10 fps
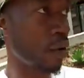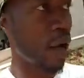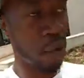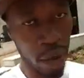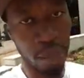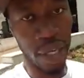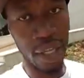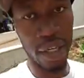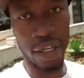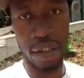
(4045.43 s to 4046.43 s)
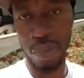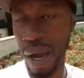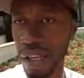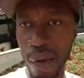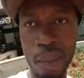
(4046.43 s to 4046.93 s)
I'm going to be in London. It's
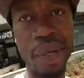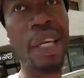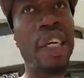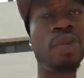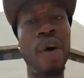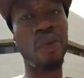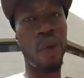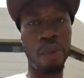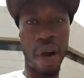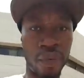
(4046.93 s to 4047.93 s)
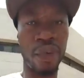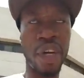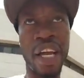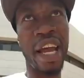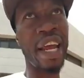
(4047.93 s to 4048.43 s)
probably going to be next month or a month
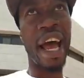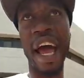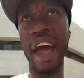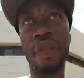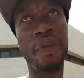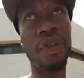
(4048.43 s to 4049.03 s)
and a half,